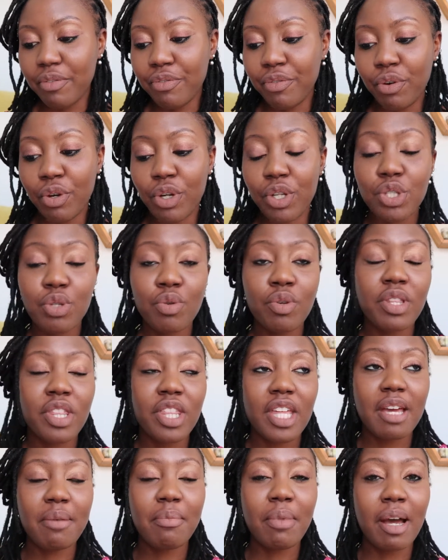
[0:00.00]
For the two of
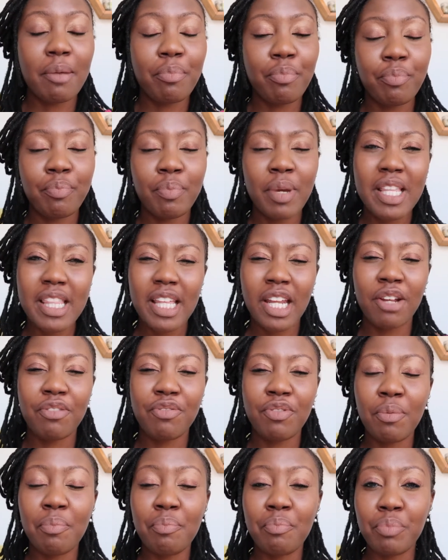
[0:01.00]
them, I picked that
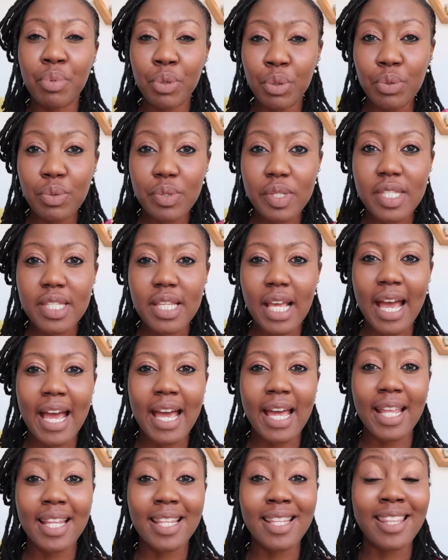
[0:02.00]
up from Boots,
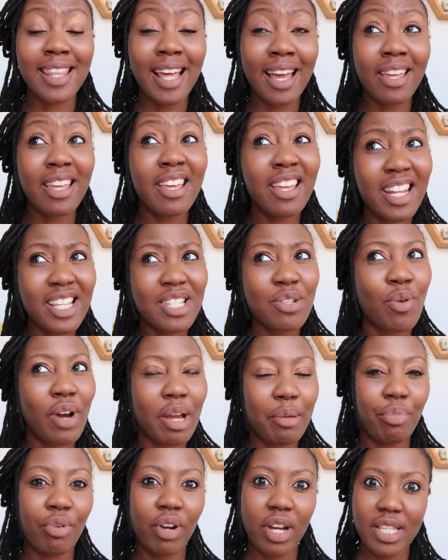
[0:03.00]
and that it is
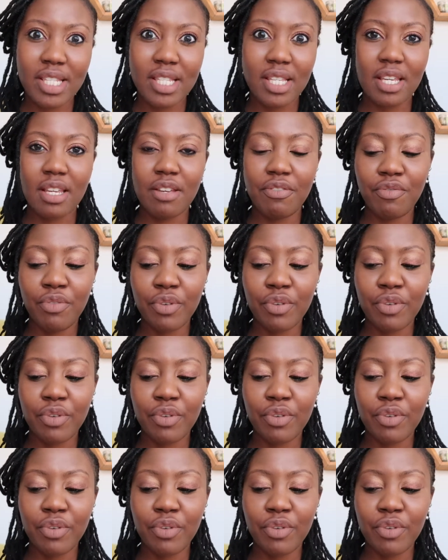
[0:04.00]
quite pricey.